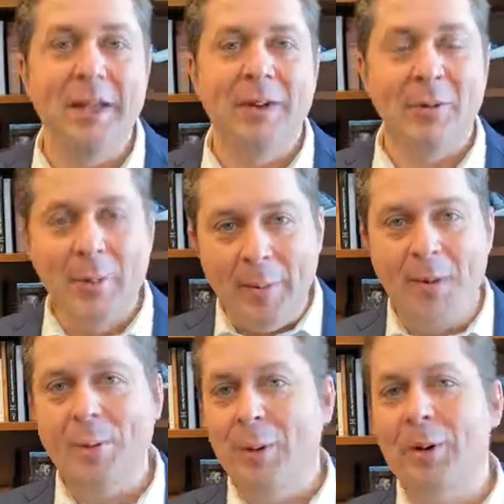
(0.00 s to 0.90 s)
Remember,
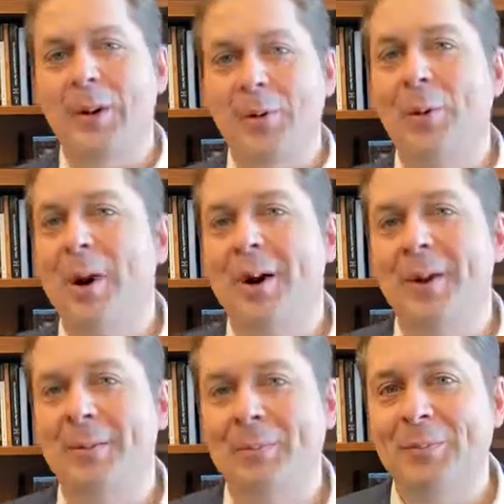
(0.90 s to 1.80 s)
the Berlin
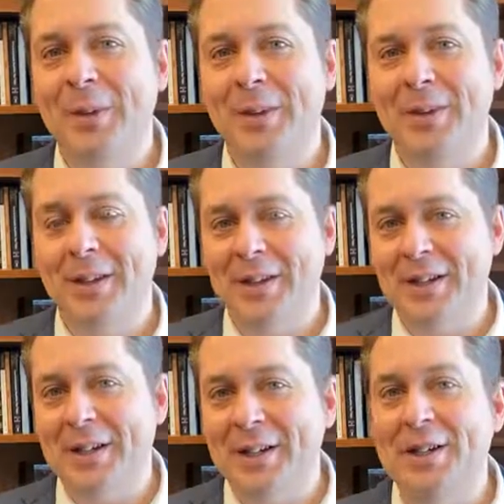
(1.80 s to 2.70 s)
Wall, the,
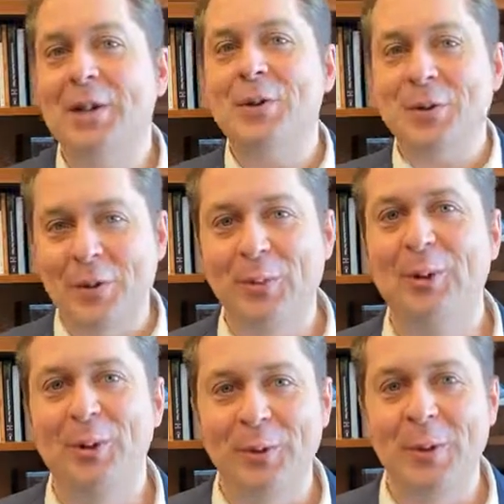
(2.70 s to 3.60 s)
the excuse for the
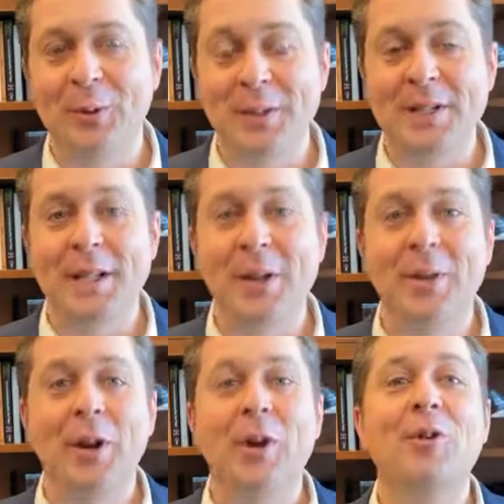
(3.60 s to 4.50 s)
Berlin Wall was to
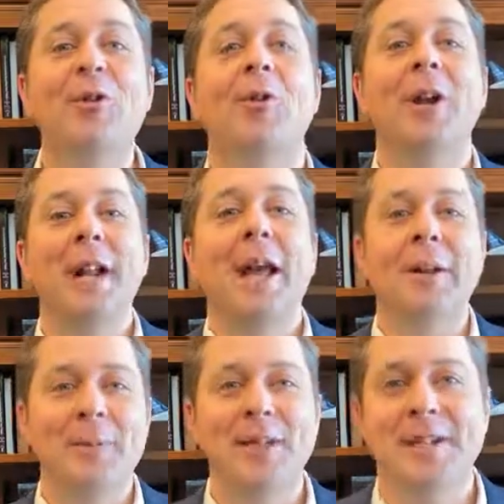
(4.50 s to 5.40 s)
keep foreign
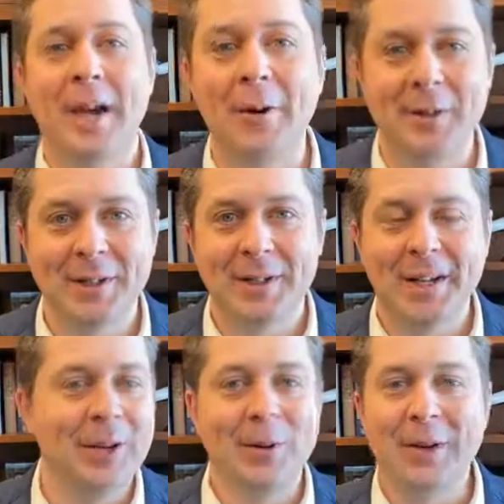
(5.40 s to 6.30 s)
enemies out.
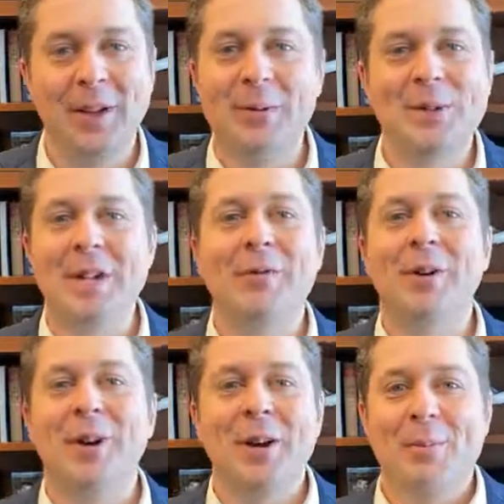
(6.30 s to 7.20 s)
It, it was
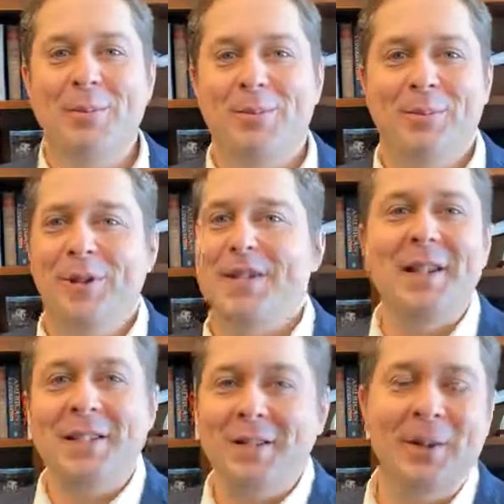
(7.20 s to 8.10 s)
never
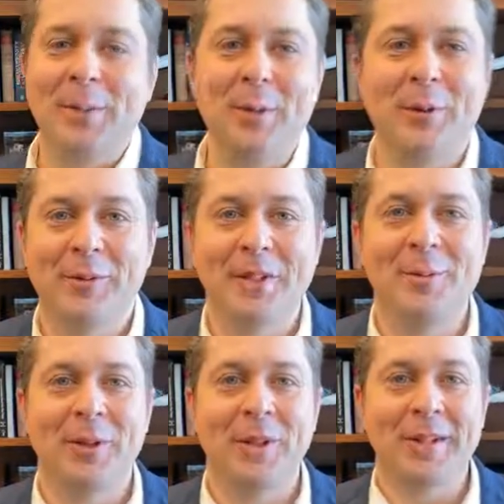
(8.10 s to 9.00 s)
presented to the people of
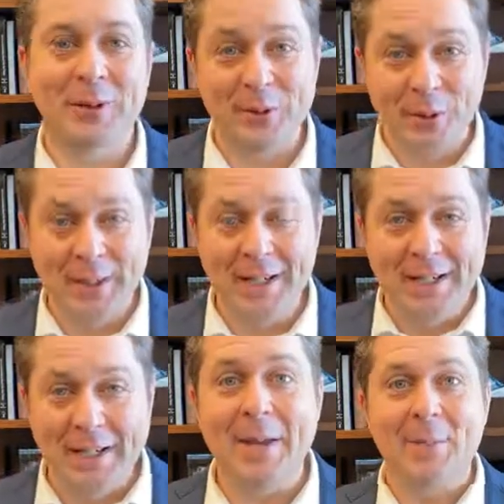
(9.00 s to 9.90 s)
East Berlin that it was going to
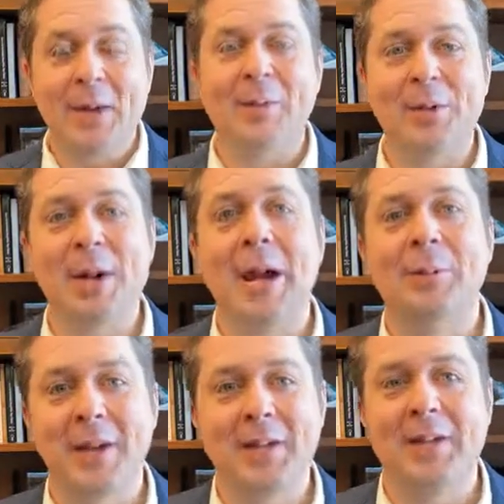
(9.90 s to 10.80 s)
keep them
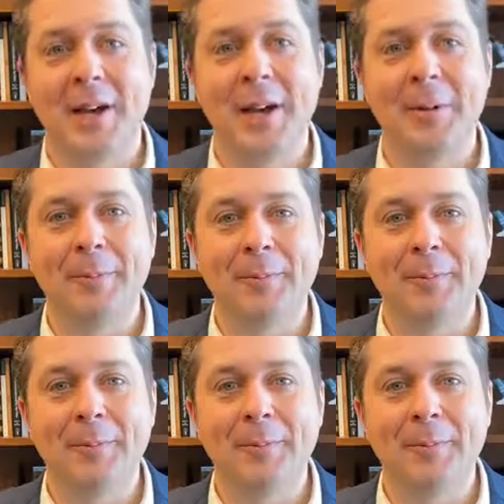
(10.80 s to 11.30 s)
trapped inside.